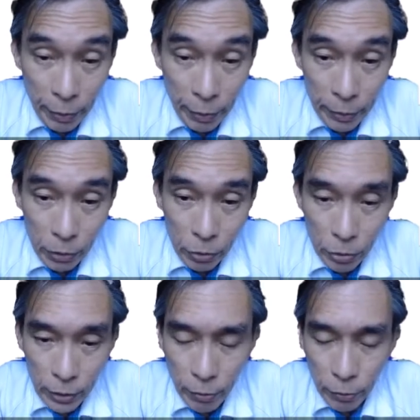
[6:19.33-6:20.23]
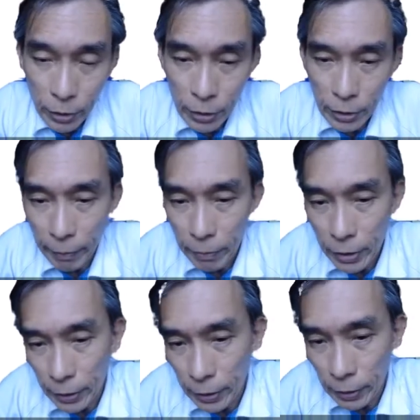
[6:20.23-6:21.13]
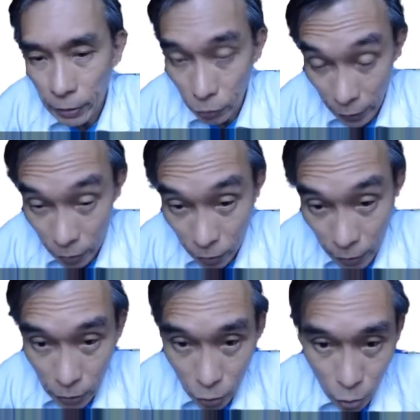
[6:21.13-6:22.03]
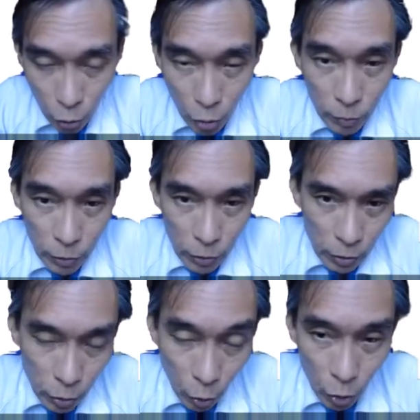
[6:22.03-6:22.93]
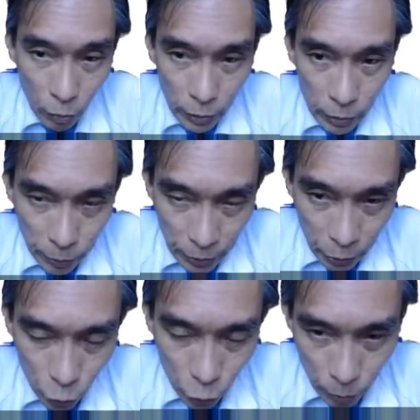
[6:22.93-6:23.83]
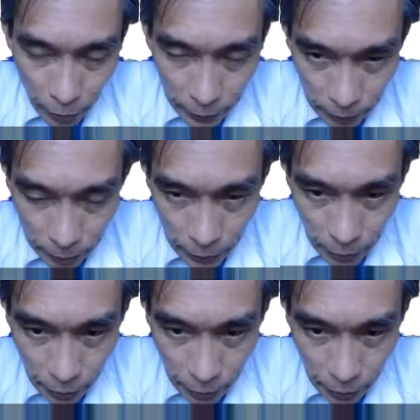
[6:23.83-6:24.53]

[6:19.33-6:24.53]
So some of these names, you cannot get the .com because .com is being used by somebody else.